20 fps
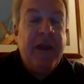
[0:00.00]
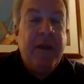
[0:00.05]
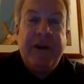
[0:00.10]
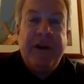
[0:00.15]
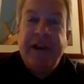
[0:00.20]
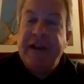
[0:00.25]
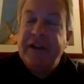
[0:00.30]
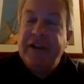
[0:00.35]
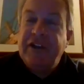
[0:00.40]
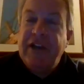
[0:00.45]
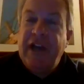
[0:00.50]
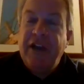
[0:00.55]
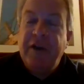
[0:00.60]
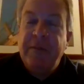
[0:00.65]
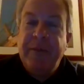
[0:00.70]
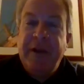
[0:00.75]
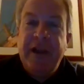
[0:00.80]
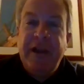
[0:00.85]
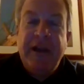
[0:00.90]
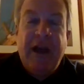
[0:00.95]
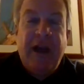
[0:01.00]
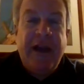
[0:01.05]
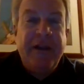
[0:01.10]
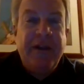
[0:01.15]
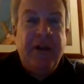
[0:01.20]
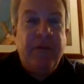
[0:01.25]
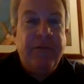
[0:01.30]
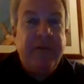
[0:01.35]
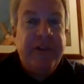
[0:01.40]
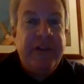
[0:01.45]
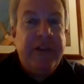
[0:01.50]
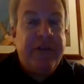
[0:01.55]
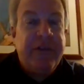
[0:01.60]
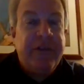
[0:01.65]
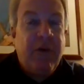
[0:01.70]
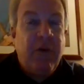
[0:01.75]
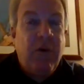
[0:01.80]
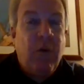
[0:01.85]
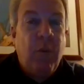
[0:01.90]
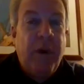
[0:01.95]
But on a Chatterbait, I don't really
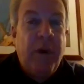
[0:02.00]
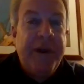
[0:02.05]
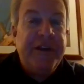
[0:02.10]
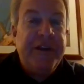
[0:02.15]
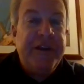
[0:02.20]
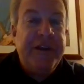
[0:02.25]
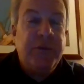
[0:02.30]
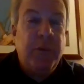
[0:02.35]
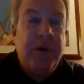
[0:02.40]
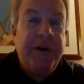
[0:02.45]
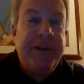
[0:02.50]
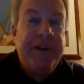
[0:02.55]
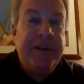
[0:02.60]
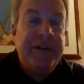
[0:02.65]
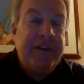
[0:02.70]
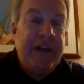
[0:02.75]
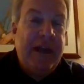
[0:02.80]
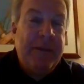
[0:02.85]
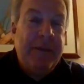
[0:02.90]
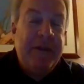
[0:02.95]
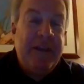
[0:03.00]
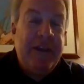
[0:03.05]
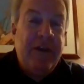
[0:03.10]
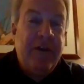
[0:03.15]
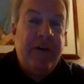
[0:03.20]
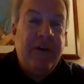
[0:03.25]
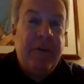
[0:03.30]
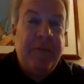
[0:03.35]
throw a whitish one this time of year.